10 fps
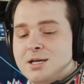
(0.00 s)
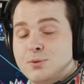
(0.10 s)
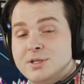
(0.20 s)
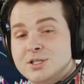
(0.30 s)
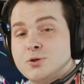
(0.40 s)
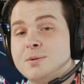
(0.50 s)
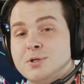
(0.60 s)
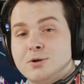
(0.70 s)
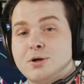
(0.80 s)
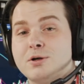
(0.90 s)
with these
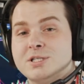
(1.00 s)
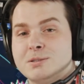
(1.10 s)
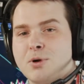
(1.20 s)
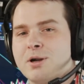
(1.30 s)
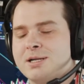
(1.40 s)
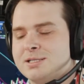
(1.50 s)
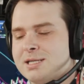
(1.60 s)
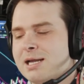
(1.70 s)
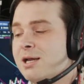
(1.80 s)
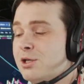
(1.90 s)
cryptocurrency markets
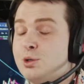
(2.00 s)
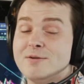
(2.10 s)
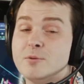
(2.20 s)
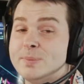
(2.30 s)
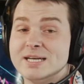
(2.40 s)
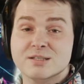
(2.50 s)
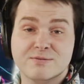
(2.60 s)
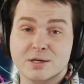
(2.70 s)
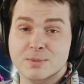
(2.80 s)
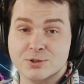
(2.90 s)
that you could have the best
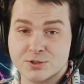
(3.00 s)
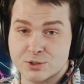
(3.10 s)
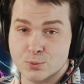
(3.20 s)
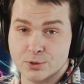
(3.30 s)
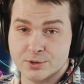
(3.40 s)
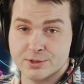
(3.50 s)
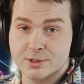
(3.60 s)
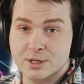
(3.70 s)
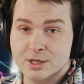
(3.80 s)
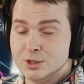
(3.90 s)
fundamentals in the world.
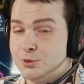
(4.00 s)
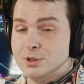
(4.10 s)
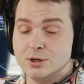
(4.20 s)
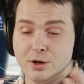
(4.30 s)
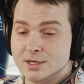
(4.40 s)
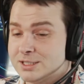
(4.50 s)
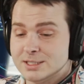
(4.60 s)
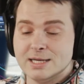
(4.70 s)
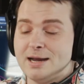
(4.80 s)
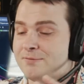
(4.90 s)
You could
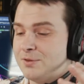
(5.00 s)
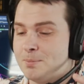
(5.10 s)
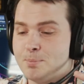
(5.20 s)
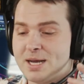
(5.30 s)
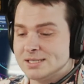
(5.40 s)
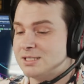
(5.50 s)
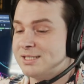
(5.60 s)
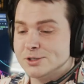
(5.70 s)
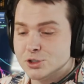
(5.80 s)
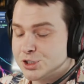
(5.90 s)
honestly have the best
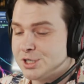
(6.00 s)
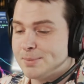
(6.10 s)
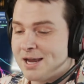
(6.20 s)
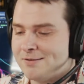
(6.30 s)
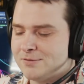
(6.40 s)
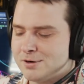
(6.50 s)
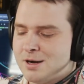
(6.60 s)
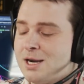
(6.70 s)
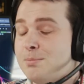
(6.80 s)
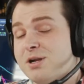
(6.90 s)
leadership ever.
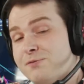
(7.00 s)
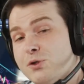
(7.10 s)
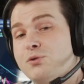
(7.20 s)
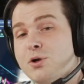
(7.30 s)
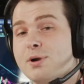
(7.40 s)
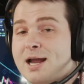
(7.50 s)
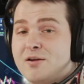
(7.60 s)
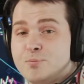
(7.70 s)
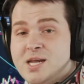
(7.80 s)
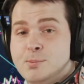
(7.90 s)
But if you don't
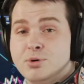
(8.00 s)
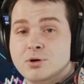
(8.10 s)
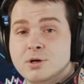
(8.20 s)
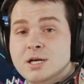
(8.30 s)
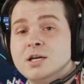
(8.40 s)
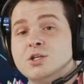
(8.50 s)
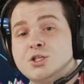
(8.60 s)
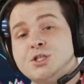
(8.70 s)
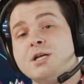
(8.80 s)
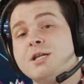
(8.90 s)
have people
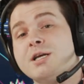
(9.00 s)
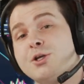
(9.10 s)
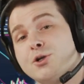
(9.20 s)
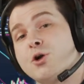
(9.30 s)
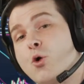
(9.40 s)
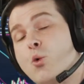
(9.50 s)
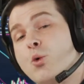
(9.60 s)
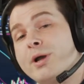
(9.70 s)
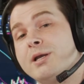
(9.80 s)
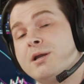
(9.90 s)
shilling your
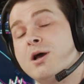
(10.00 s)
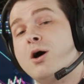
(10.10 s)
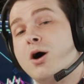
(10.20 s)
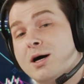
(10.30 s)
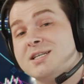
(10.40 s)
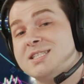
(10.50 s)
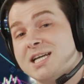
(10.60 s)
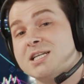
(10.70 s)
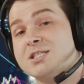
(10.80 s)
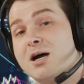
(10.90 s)
coin on
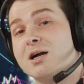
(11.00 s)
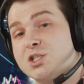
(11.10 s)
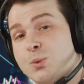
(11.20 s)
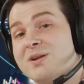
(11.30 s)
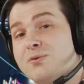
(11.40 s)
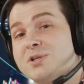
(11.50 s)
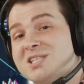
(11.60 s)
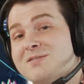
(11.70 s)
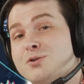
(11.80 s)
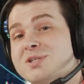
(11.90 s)
TikTok 24
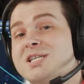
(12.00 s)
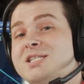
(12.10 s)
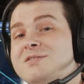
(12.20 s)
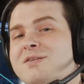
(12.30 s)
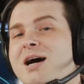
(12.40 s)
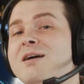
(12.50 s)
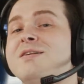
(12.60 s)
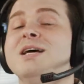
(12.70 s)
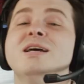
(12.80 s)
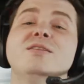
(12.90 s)
7,
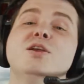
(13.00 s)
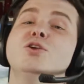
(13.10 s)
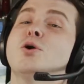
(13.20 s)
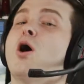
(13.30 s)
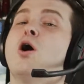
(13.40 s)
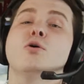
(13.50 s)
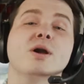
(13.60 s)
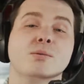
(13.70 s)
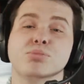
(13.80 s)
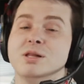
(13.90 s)
365, then you're
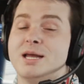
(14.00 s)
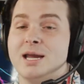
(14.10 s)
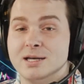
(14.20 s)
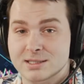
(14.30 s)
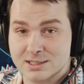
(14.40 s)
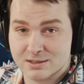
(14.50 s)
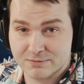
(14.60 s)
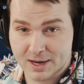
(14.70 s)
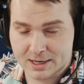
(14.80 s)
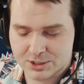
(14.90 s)
already playing at a
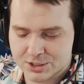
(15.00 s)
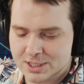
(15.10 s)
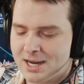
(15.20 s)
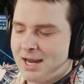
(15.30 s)
disadvantage.